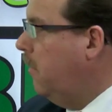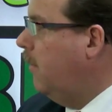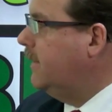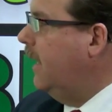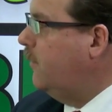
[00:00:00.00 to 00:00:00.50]
wrong
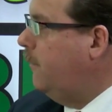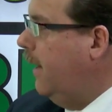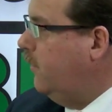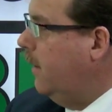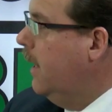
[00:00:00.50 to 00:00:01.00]
with that
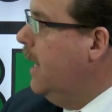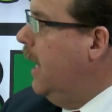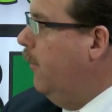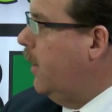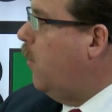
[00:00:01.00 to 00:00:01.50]
strategy.
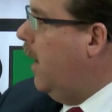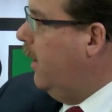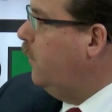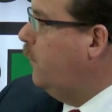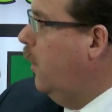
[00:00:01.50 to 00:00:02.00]
It
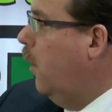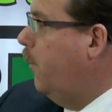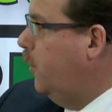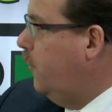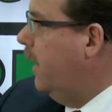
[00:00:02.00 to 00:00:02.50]
requires, though,
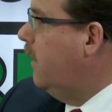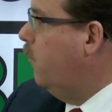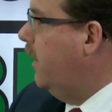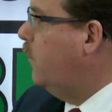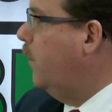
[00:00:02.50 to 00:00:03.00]
projective
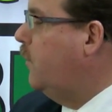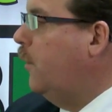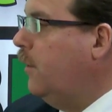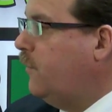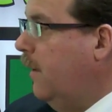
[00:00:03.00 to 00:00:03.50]
rates of
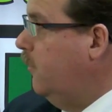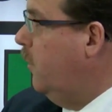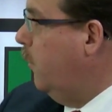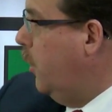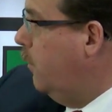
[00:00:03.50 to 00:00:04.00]
return assumption when you're